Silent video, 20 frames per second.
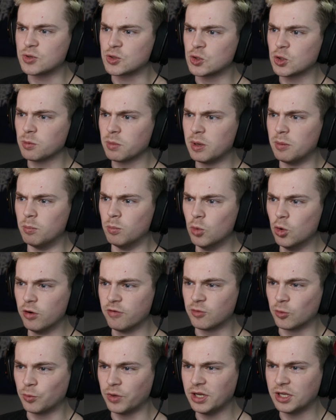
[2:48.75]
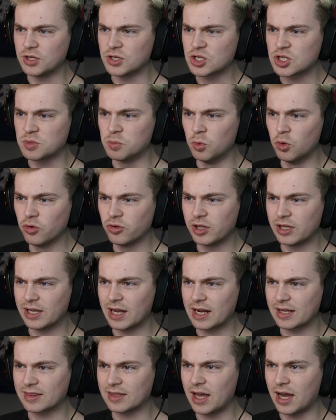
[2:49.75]
Seungmin moved really smoothly
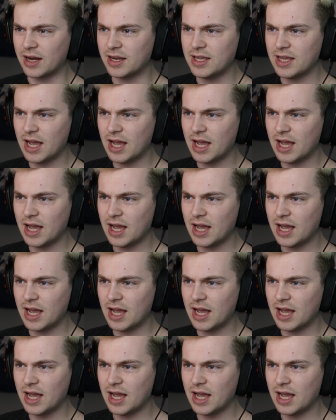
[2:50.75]
like that.